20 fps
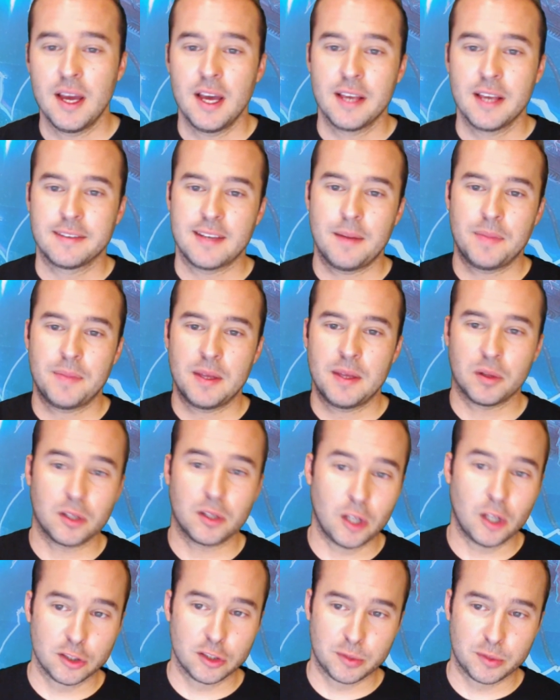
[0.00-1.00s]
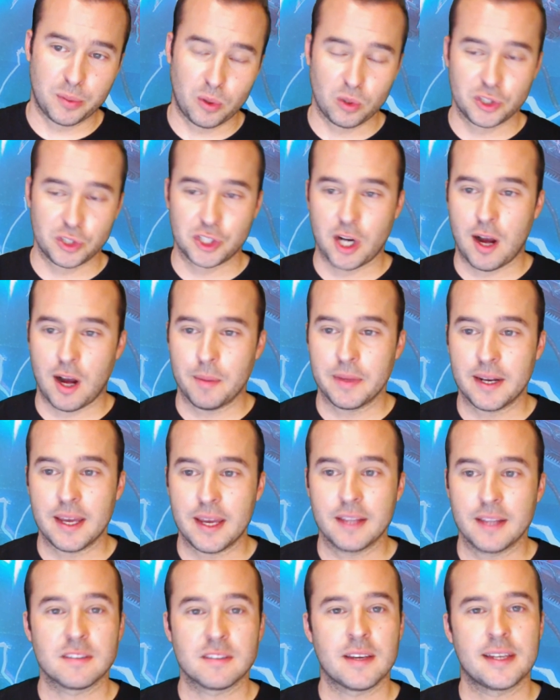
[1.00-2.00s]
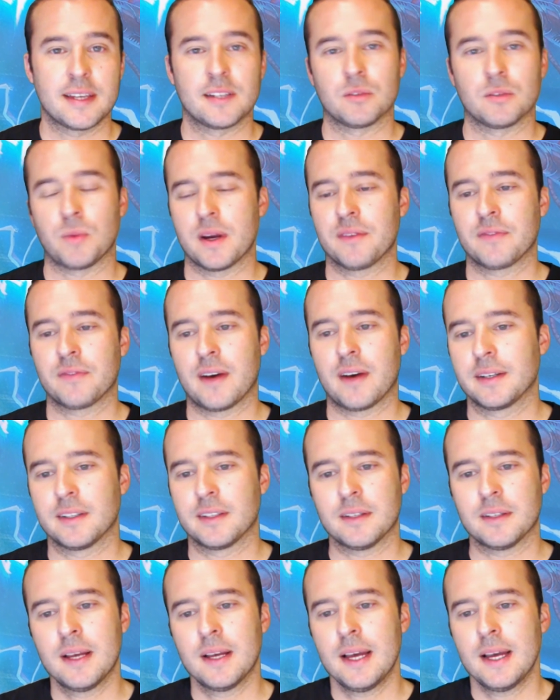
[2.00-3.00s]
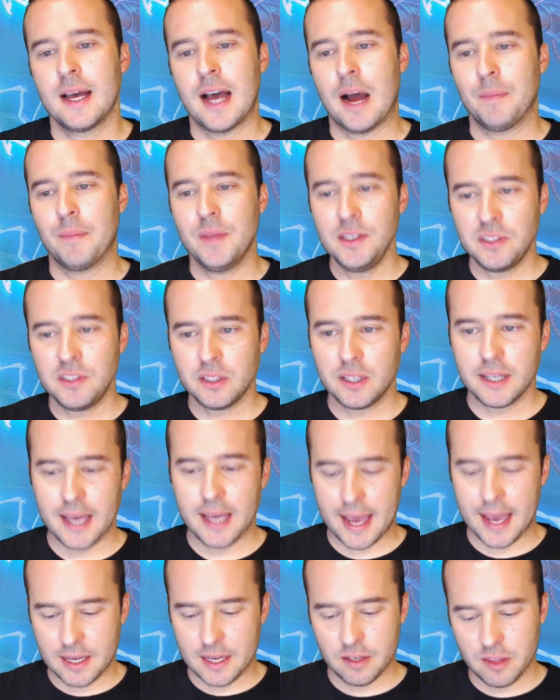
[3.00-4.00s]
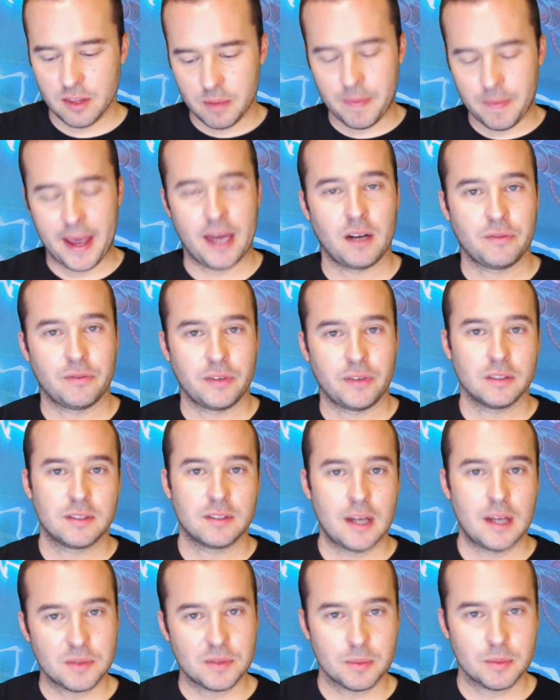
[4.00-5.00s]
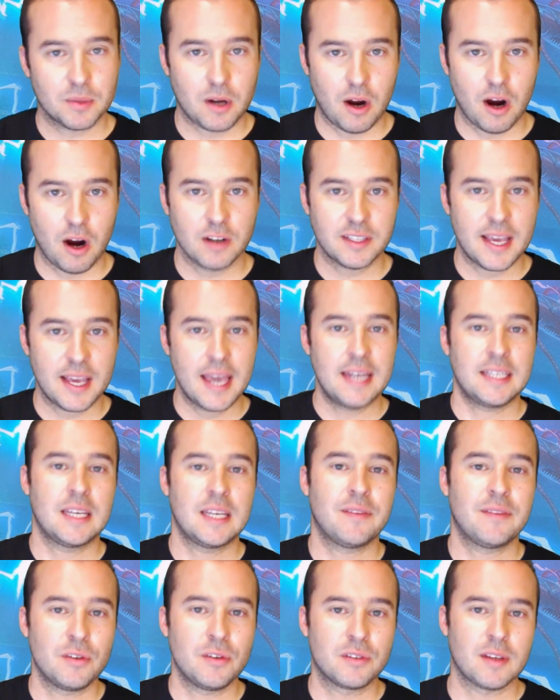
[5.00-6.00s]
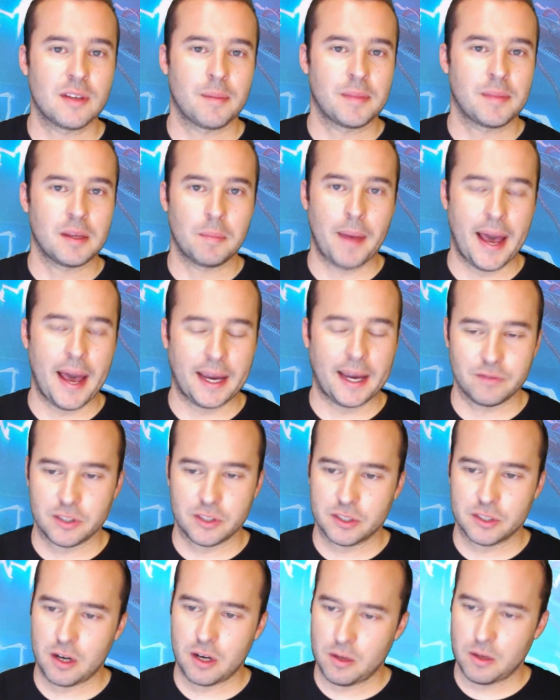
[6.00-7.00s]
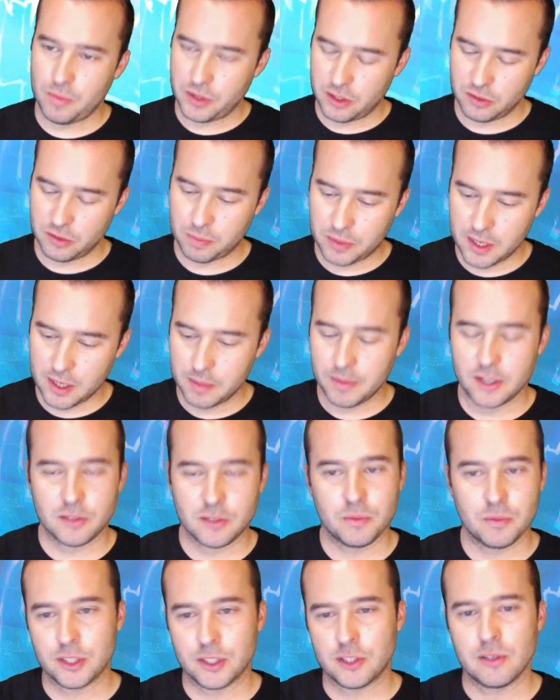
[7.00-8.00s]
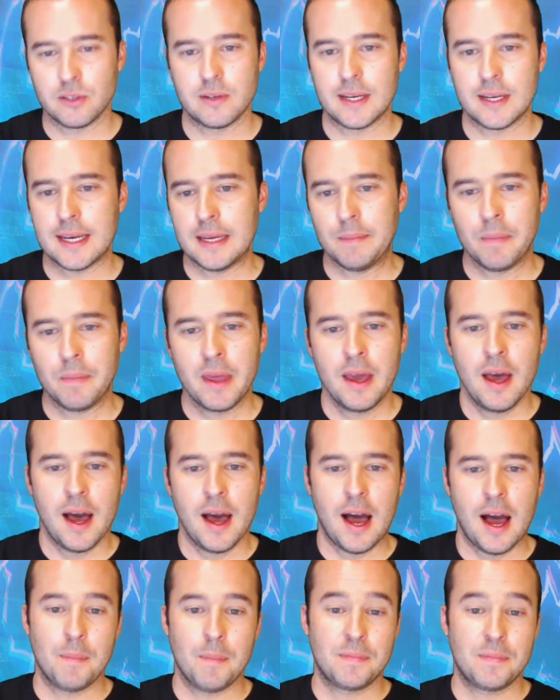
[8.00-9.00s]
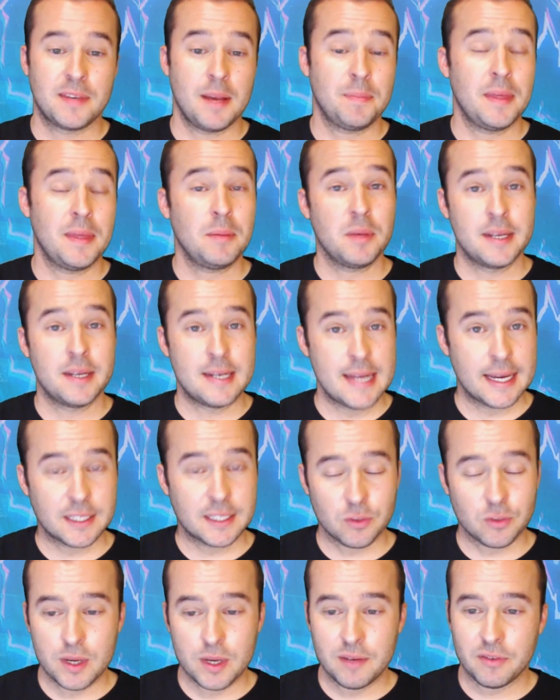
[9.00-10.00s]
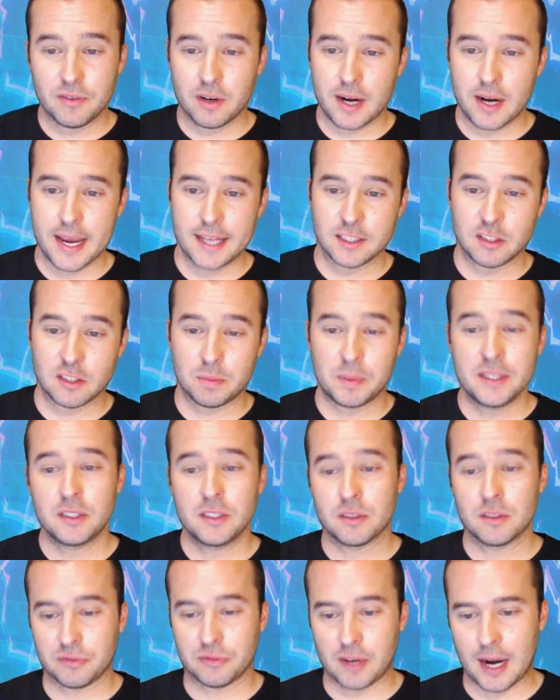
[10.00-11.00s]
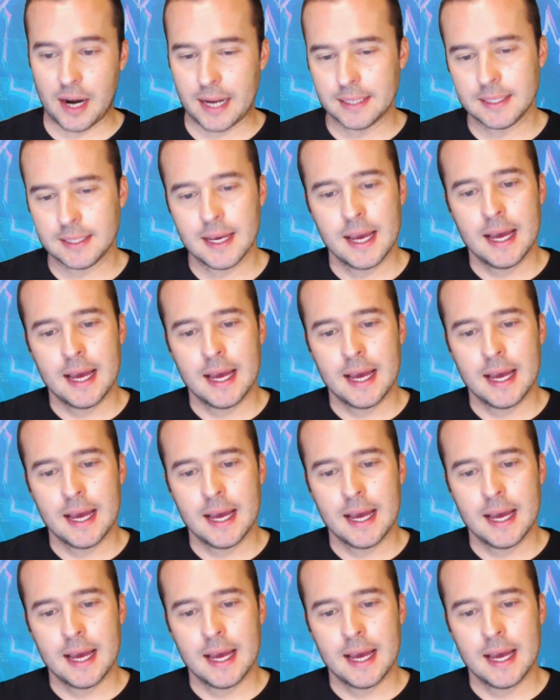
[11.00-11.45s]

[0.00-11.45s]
Same thing with Glowspore Shaman and Satyr Wayfinder. These are going to enter the battlefield, dump some cards, and give you something back in return, which is pretty much what you need. Same thing with Nyx Weaver and Splinter Fright.